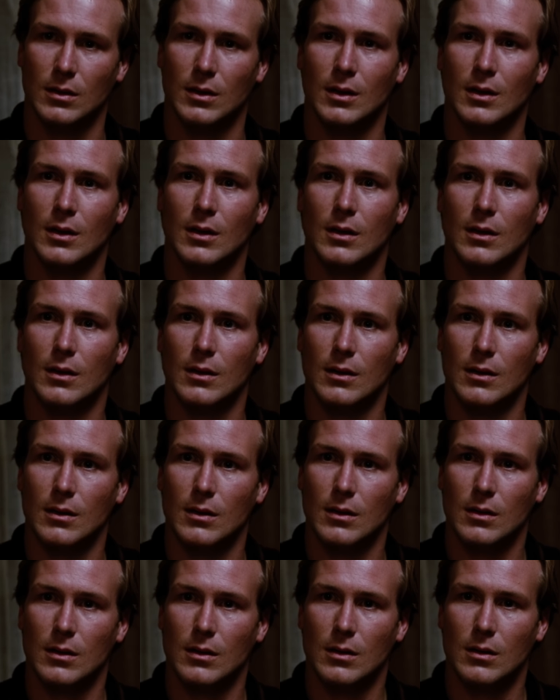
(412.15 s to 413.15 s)
And he says it
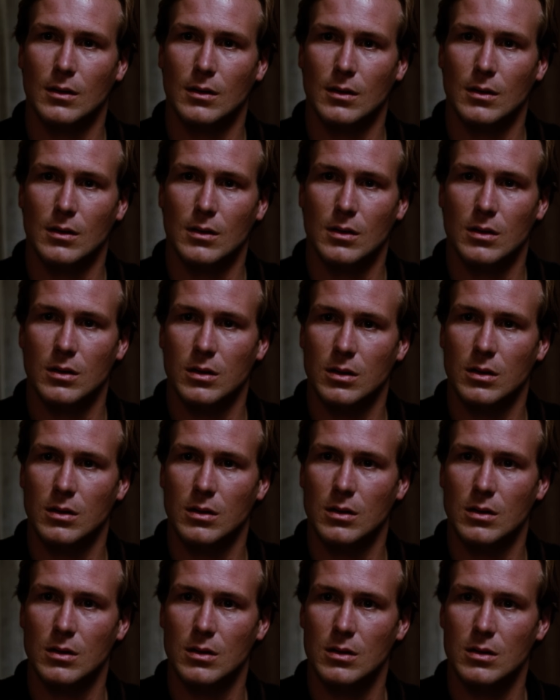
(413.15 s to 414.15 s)
with such
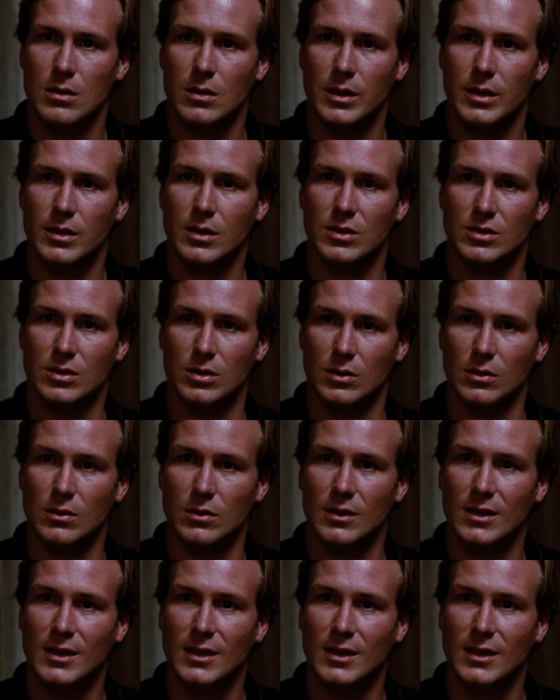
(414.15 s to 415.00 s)
authority and sincerity